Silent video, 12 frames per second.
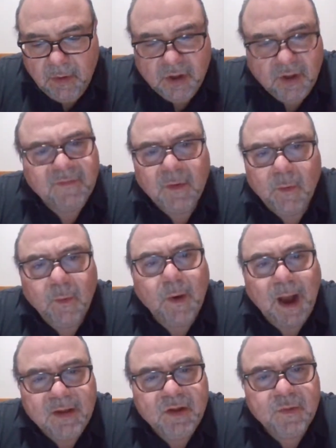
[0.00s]
did you ever
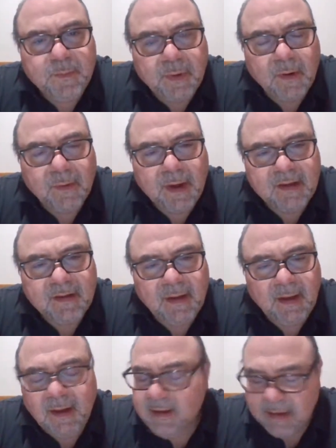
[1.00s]
watch pro wrestling?
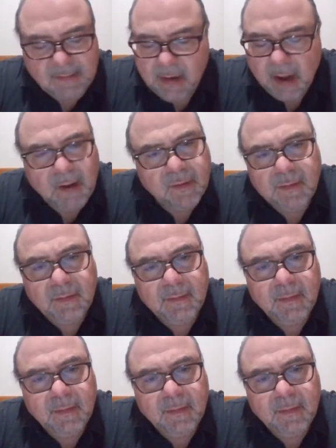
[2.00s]
He said, no.